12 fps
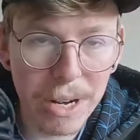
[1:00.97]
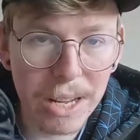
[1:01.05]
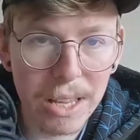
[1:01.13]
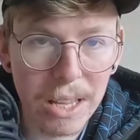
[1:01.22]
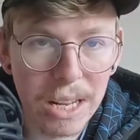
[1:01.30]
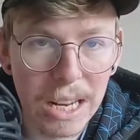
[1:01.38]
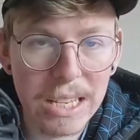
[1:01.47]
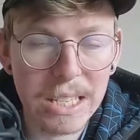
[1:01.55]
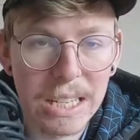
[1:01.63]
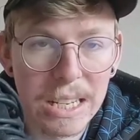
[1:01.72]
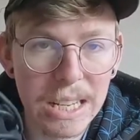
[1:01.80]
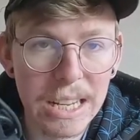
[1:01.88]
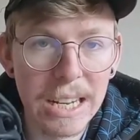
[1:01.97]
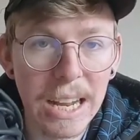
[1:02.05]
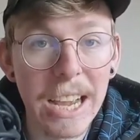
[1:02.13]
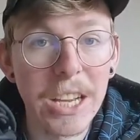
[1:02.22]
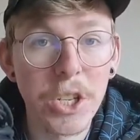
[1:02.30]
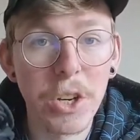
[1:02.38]
many of the listed in
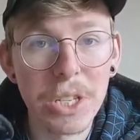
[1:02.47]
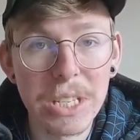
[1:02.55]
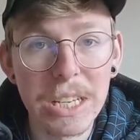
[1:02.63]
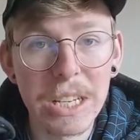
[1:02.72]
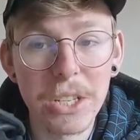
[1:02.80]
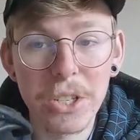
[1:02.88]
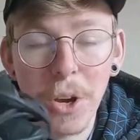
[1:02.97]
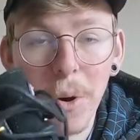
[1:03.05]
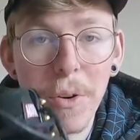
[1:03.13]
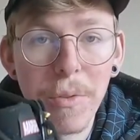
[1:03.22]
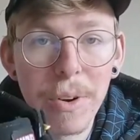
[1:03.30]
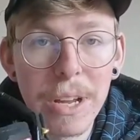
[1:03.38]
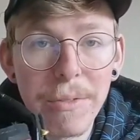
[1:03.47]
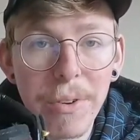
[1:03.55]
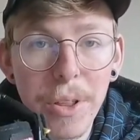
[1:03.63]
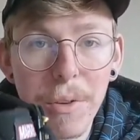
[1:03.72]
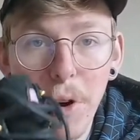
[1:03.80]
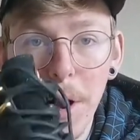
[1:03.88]
a size 6, so hopefully I'll
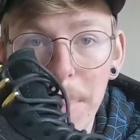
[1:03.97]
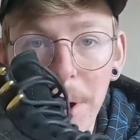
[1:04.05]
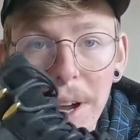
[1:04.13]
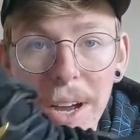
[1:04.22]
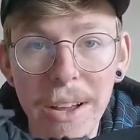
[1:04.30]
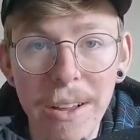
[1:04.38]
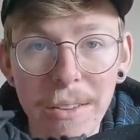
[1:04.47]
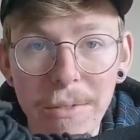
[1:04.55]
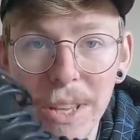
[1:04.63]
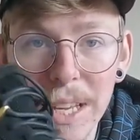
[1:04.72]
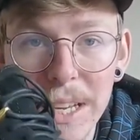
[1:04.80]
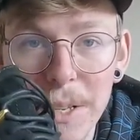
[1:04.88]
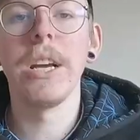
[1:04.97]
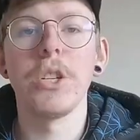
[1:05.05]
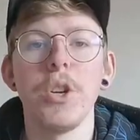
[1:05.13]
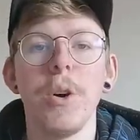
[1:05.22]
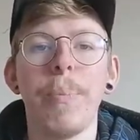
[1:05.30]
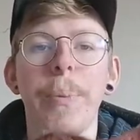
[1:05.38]
find the right buyer for these.
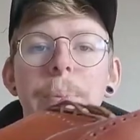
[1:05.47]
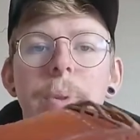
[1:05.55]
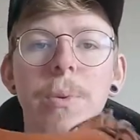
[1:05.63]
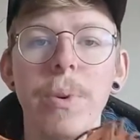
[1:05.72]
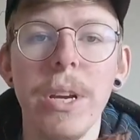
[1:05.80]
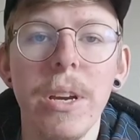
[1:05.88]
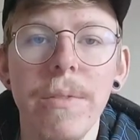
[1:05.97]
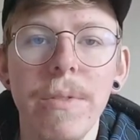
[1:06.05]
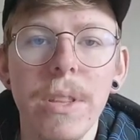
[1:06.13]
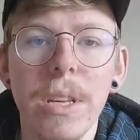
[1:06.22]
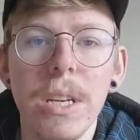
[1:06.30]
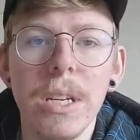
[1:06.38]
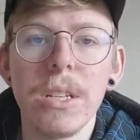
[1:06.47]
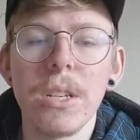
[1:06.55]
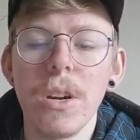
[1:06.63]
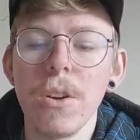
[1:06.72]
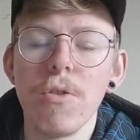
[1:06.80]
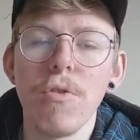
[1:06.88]
Next up, we have these
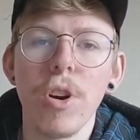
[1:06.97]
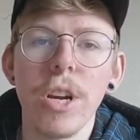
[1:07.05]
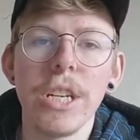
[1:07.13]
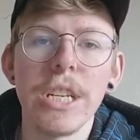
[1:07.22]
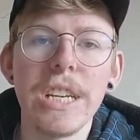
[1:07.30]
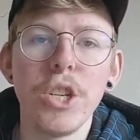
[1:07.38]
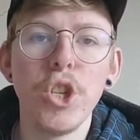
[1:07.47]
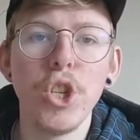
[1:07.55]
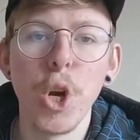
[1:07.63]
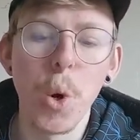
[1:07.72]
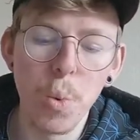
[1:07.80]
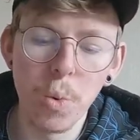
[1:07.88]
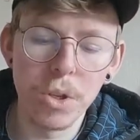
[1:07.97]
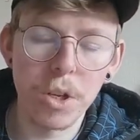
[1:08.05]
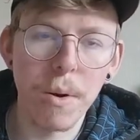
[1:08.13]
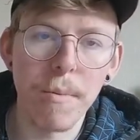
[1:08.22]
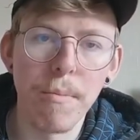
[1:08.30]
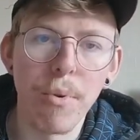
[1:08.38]
Crockett and
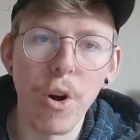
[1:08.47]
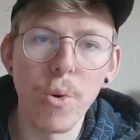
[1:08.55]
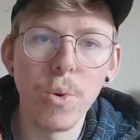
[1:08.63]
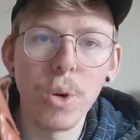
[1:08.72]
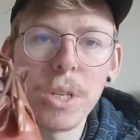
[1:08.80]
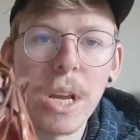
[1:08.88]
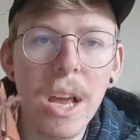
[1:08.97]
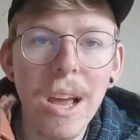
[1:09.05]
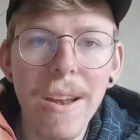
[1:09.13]
Jones brogues.